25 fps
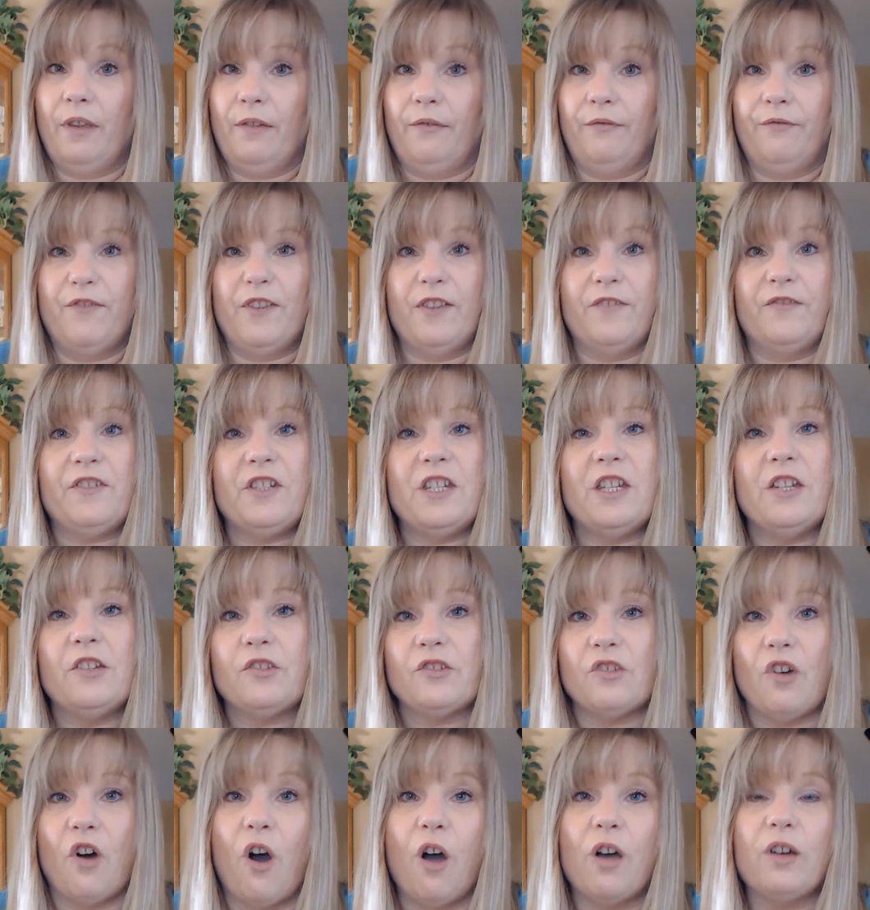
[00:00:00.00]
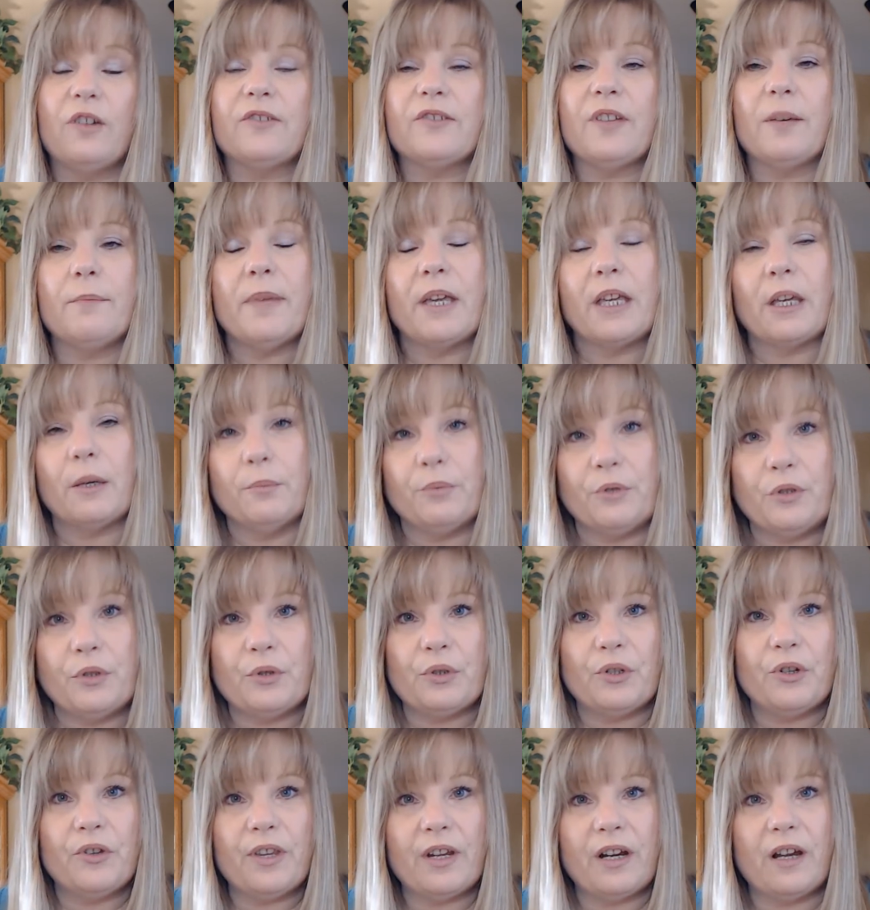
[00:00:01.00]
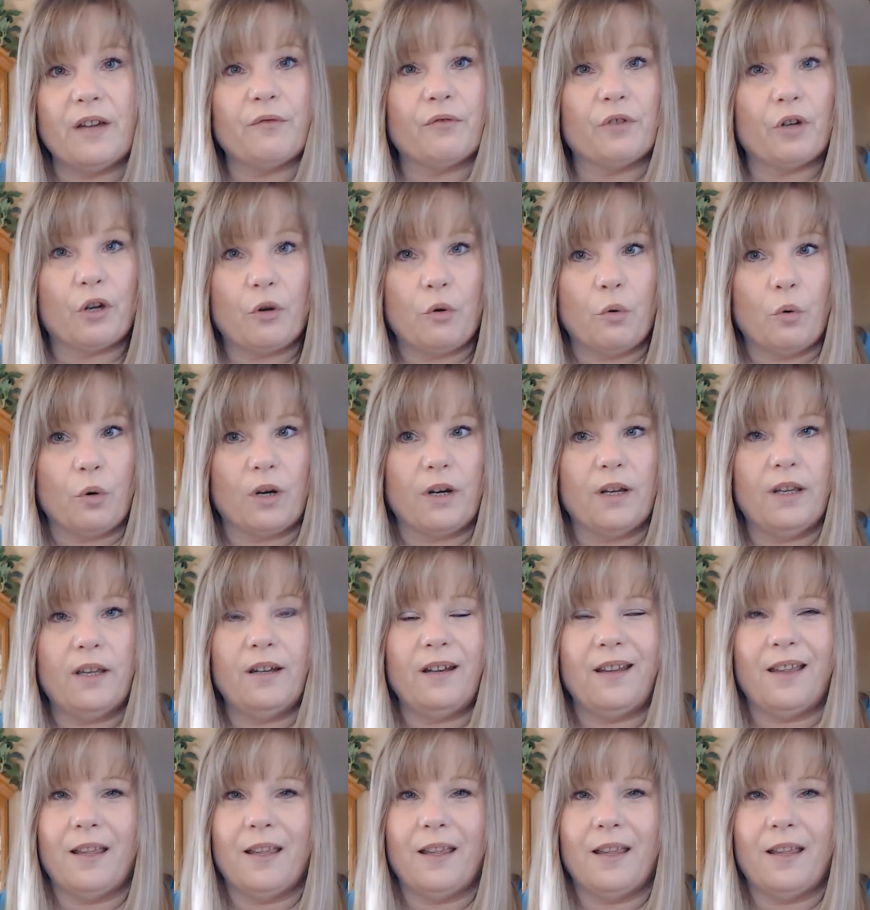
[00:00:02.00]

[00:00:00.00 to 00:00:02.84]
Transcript: 50 songs on my computer that I've recorded,